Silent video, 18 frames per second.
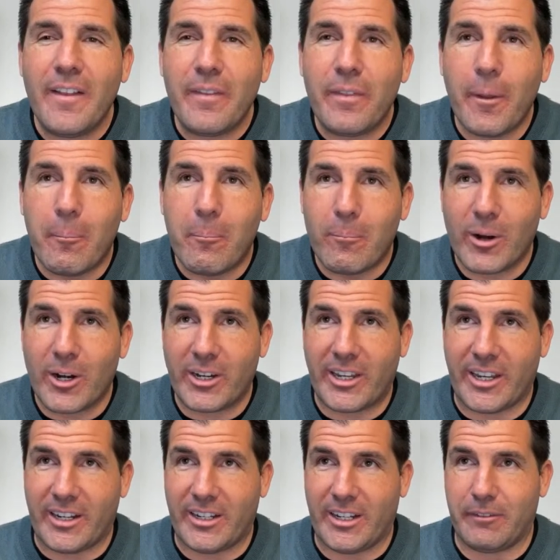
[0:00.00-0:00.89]
the
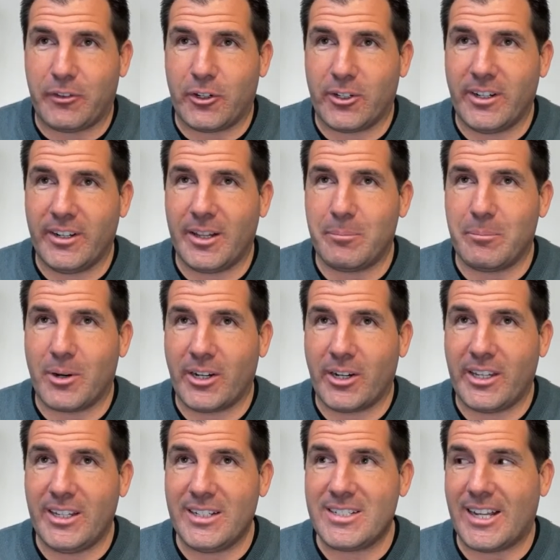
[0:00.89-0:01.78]
market, if you're into the
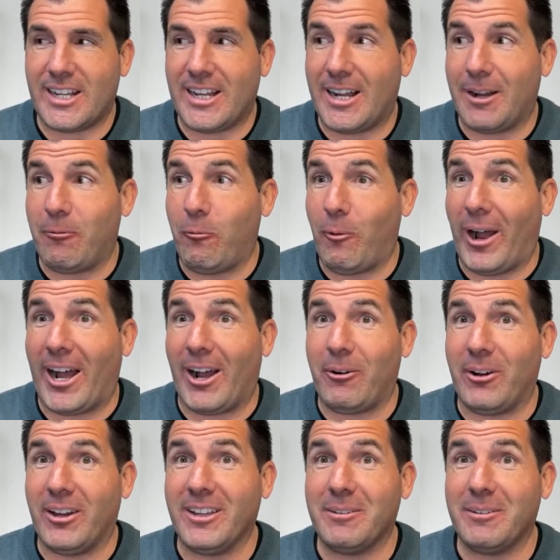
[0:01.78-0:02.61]
market, uh, wow,